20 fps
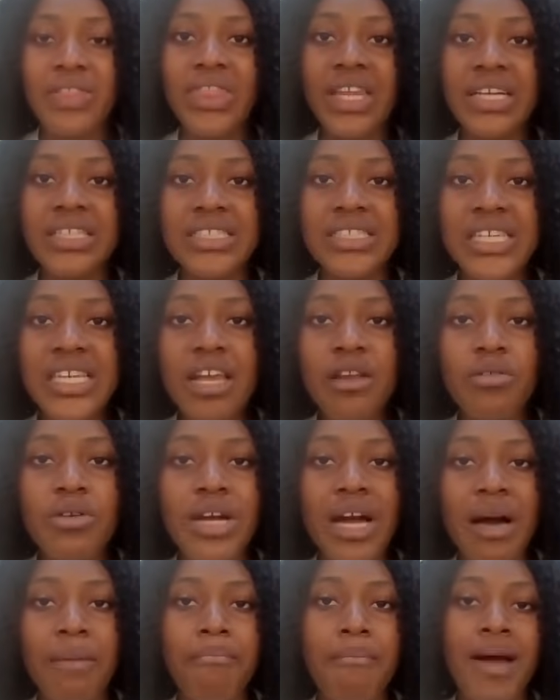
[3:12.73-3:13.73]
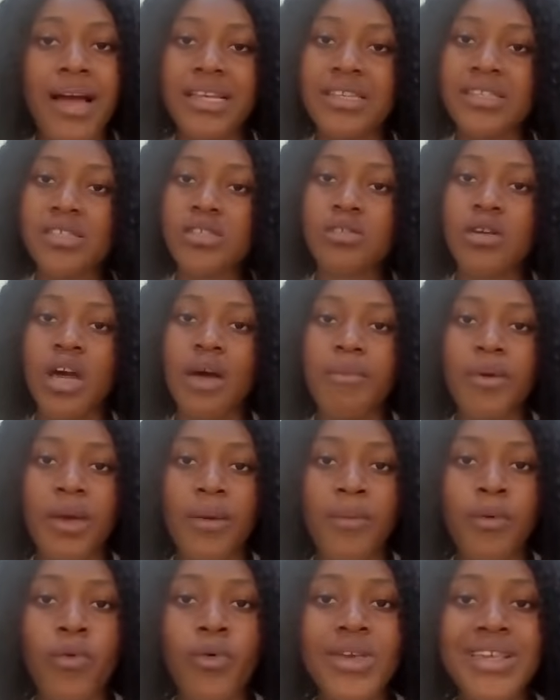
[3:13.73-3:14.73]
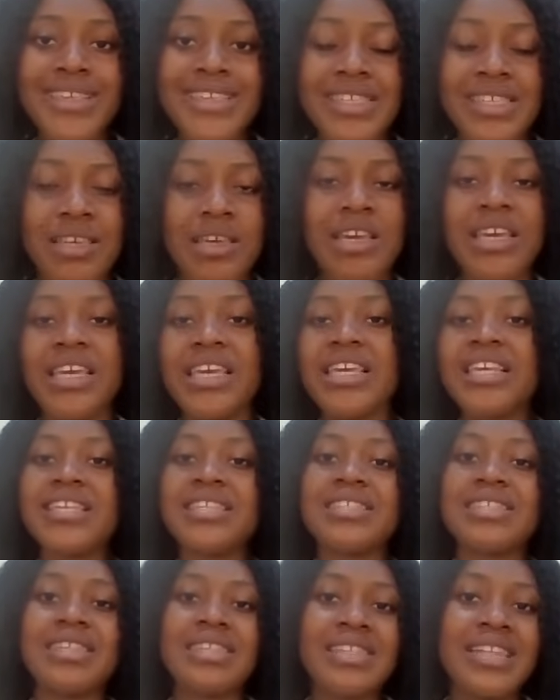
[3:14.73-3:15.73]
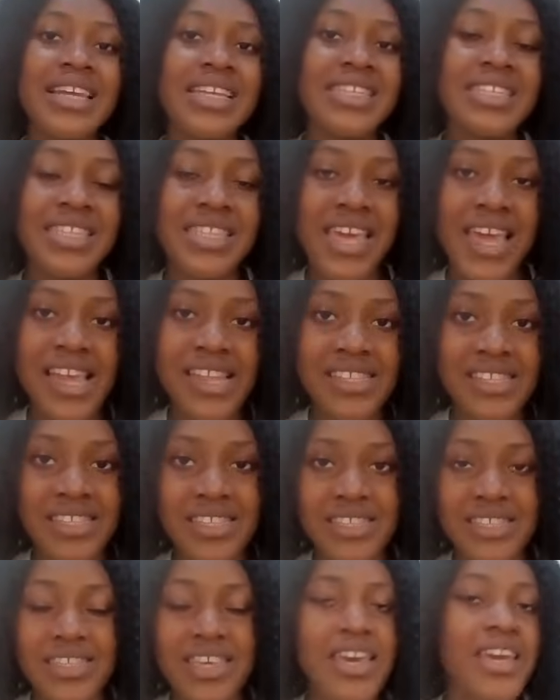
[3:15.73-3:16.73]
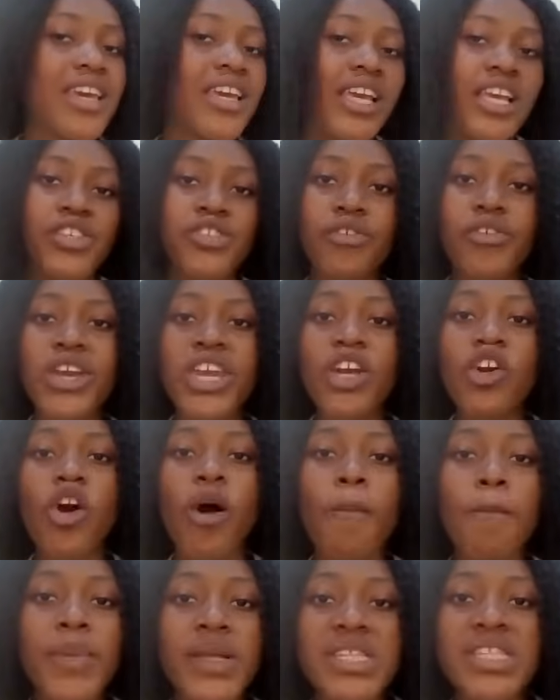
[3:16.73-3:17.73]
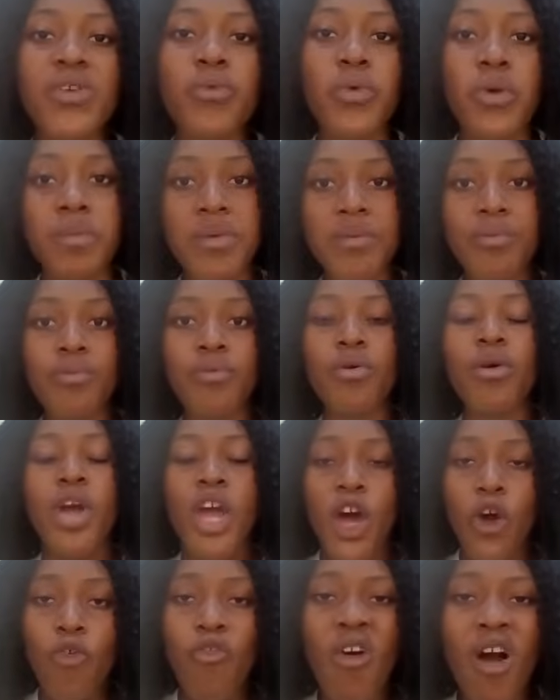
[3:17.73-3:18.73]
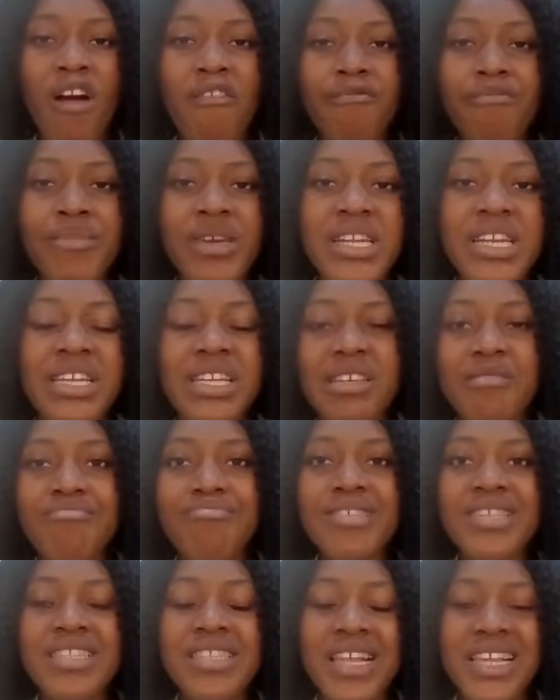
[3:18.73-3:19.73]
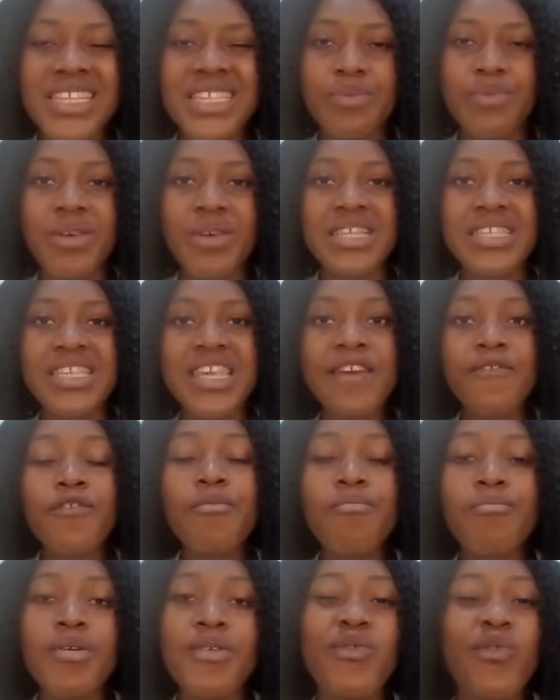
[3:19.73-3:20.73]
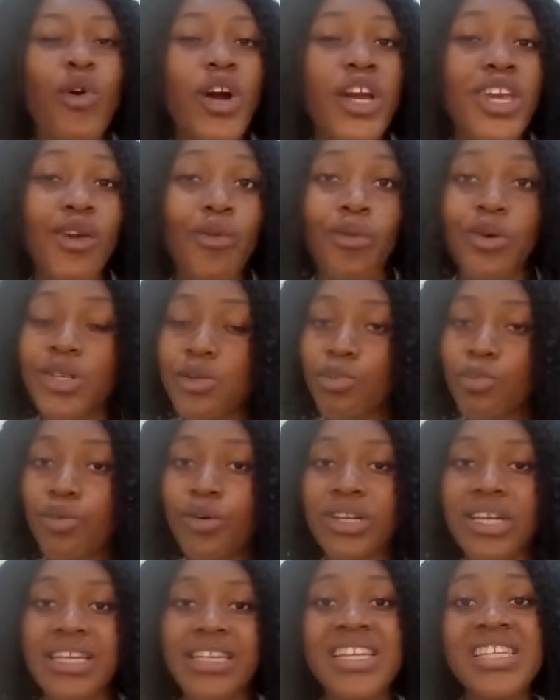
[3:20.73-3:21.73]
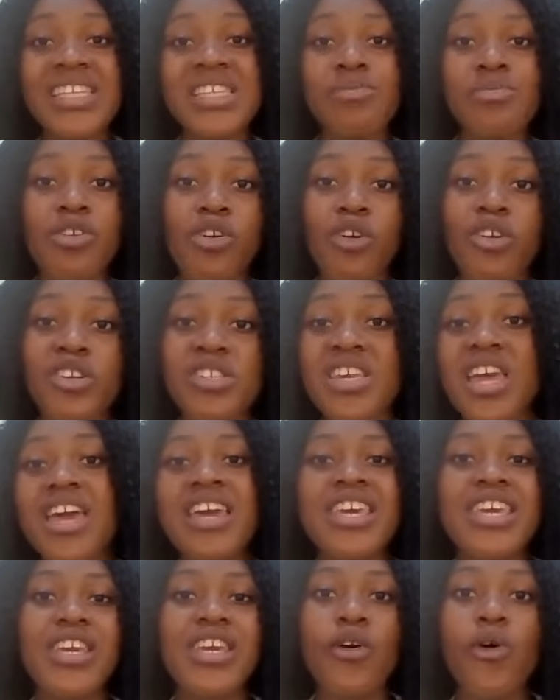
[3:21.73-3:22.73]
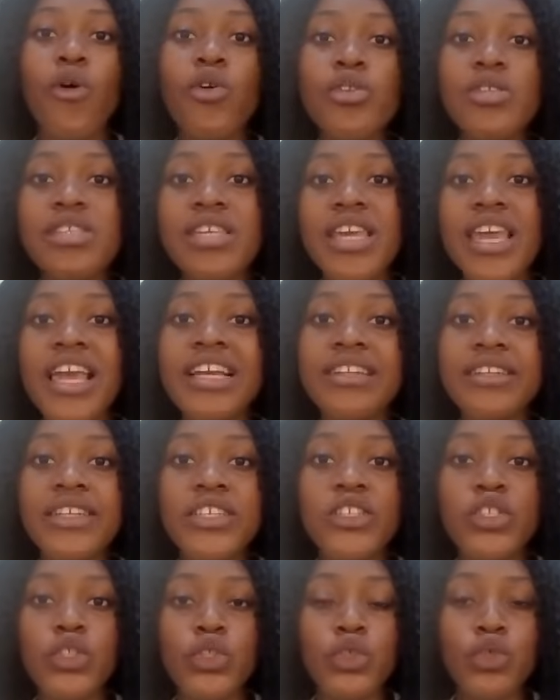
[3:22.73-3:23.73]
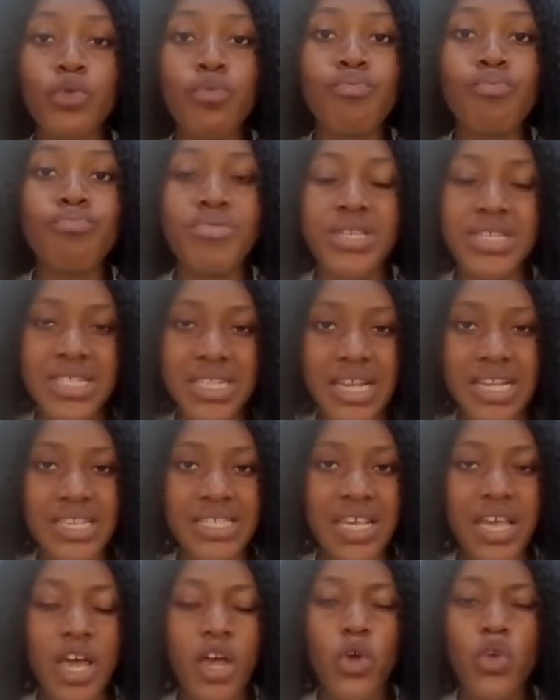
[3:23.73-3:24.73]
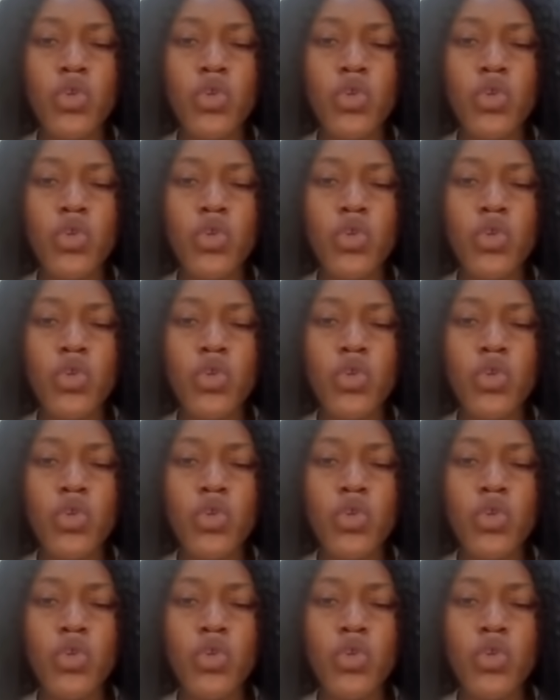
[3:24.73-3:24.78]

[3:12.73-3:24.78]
Now, take a look at Mark Zuckerberg, who is in his late 30s. He's already competing with people who have been in the business space even before he was born, and that is because he owns a digital business.